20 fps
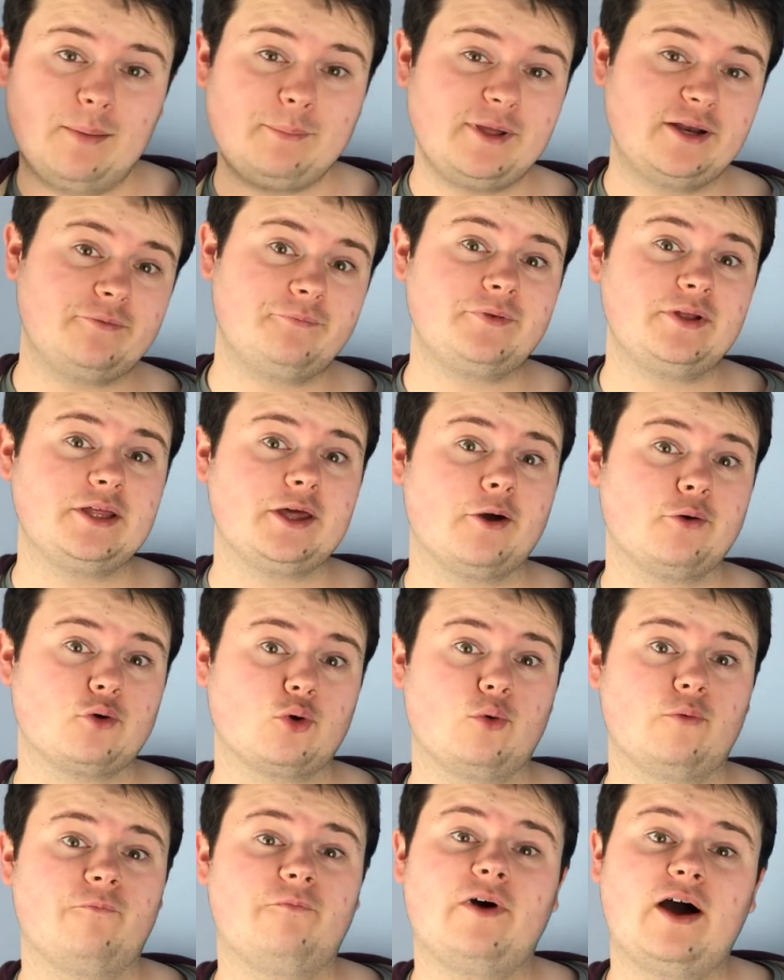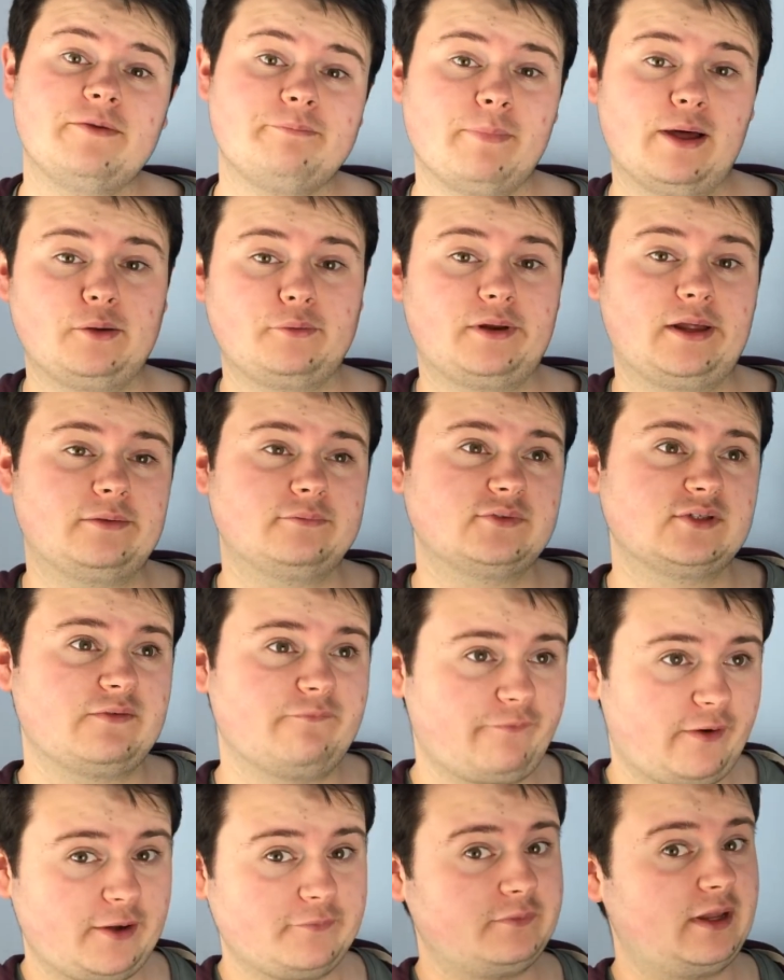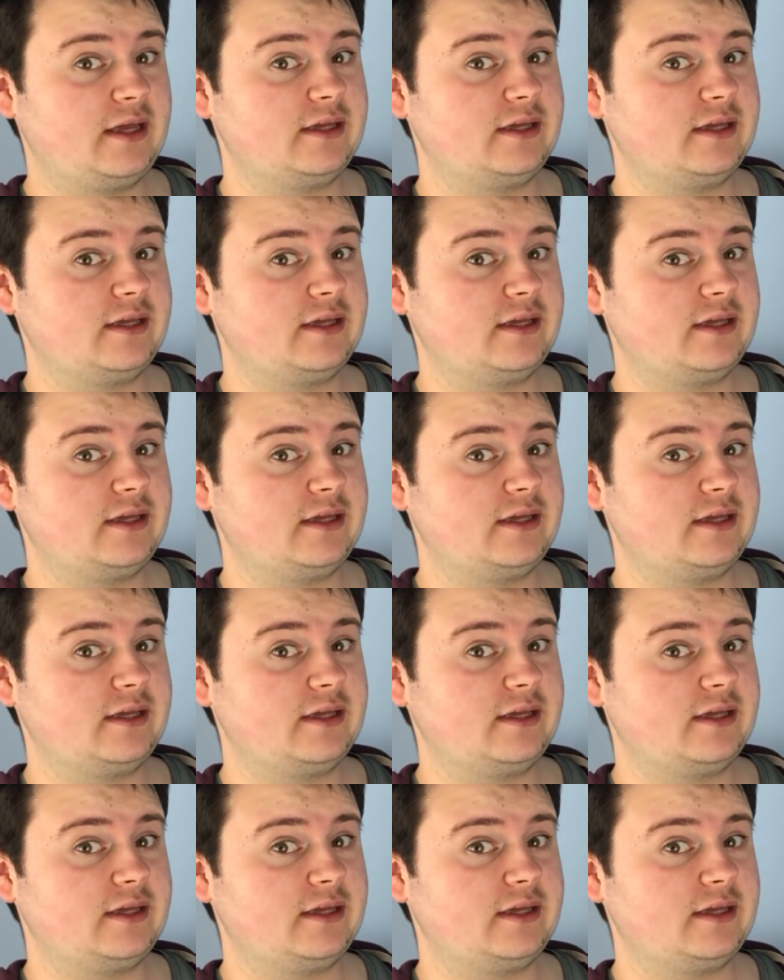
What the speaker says: I made a video called 5 Meltdowns in 5